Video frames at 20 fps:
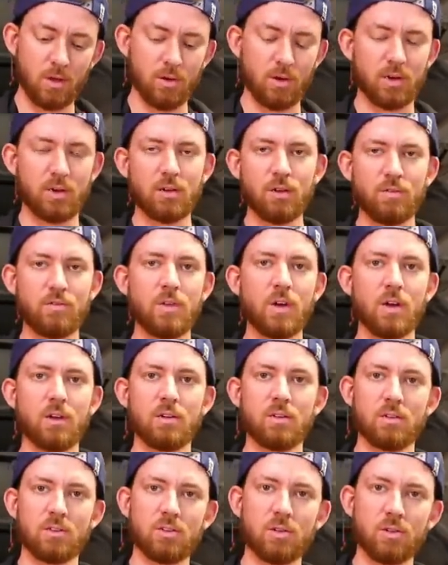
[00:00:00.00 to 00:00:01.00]
I could have
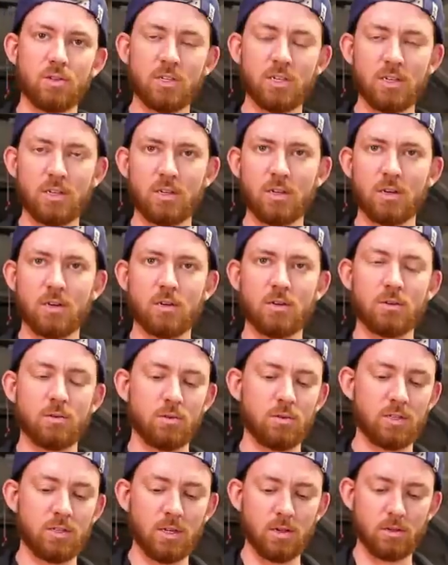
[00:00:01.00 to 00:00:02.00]
gotten a Saltiga
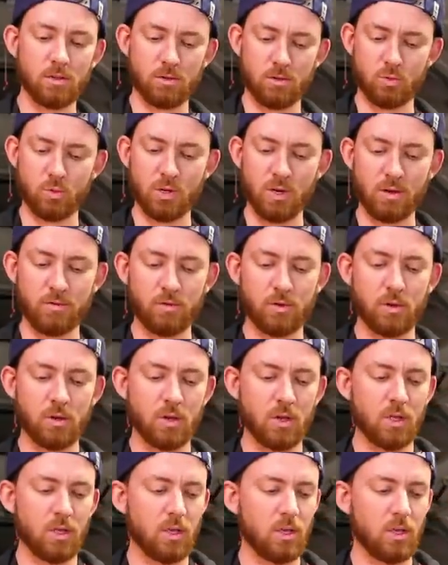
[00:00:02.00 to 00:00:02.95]
or Stella or whatever,